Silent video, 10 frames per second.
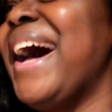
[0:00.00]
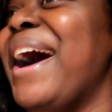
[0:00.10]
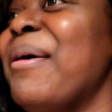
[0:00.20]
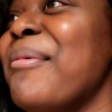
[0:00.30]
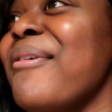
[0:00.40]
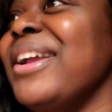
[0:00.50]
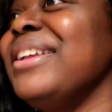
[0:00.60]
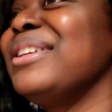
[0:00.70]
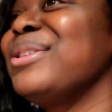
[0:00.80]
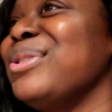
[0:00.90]
i'm
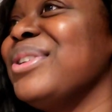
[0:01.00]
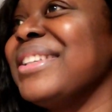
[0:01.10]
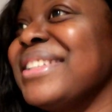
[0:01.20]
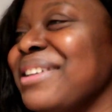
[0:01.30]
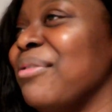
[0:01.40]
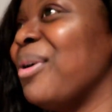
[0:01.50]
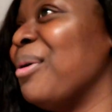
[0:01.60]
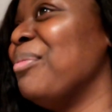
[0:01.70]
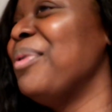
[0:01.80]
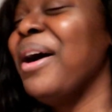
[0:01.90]
ready to just give
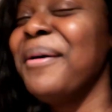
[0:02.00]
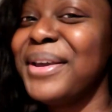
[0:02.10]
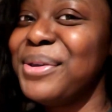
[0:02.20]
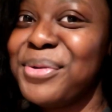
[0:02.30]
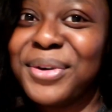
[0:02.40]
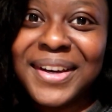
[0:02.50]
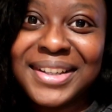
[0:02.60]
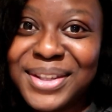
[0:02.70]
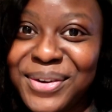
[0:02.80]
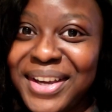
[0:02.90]
up how are you guys
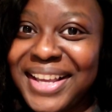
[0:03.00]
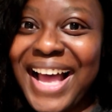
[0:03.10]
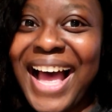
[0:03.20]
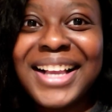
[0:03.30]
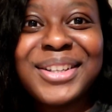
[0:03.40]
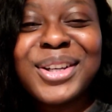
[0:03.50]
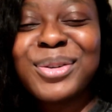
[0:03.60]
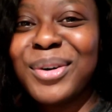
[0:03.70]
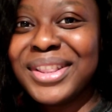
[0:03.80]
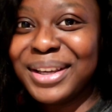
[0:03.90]
doing i just
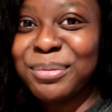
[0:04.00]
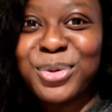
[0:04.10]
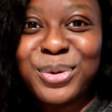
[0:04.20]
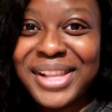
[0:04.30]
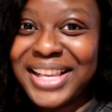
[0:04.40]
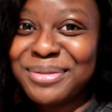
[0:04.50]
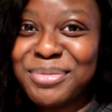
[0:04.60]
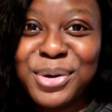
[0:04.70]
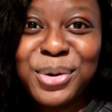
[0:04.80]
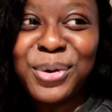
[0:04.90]
want them to let
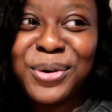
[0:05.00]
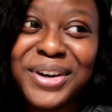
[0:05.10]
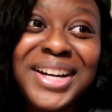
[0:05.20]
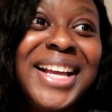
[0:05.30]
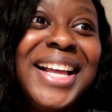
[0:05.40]
me go